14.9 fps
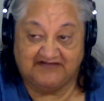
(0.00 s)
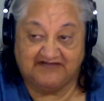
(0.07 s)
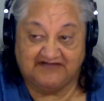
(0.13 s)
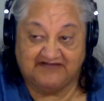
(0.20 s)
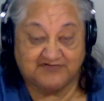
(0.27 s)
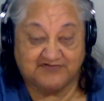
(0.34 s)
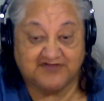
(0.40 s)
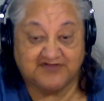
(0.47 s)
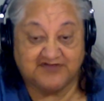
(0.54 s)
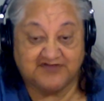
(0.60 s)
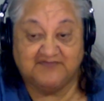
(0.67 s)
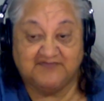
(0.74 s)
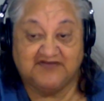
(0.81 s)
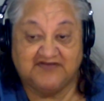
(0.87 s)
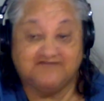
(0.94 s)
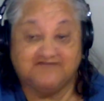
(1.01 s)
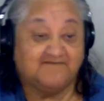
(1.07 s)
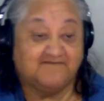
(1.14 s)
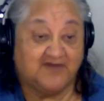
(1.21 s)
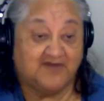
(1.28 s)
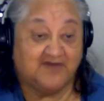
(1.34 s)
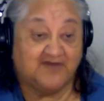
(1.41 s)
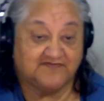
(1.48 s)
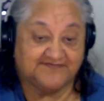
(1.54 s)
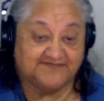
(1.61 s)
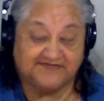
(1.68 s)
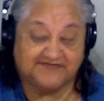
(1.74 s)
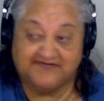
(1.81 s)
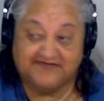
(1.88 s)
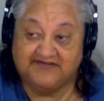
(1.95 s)
And a full-timer
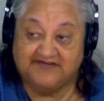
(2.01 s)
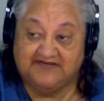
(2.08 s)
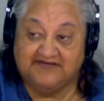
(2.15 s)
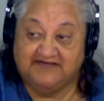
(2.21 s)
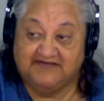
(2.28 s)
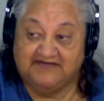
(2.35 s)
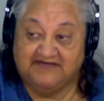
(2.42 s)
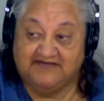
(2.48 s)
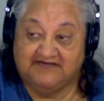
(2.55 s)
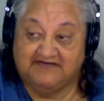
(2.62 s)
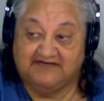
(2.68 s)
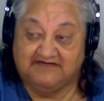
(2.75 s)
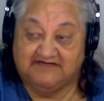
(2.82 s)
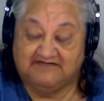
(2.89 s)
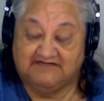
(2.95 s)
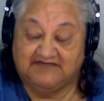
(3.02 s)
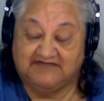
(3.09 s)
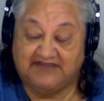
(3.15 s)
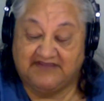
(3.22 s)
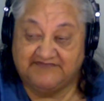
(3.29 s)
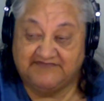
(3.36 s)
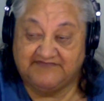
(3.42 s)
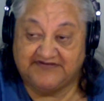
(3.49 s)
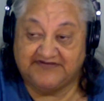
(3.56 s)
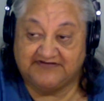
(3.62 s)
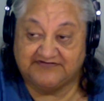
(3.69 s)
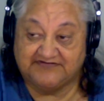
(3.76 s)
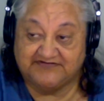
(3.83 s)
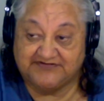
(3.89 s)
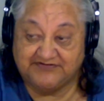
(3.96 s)
involves
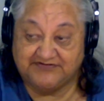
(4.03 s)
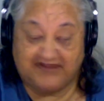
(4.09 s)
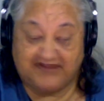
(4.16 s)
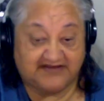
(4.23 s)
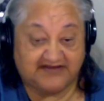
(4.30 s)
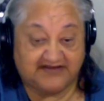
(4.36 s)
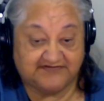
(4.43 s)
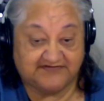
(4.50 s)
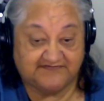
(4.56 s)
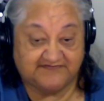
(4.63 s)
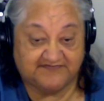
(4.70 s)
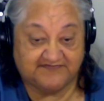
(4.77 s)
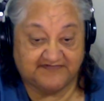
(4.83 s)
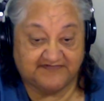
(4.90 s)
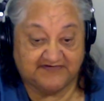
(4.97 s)
having 2 active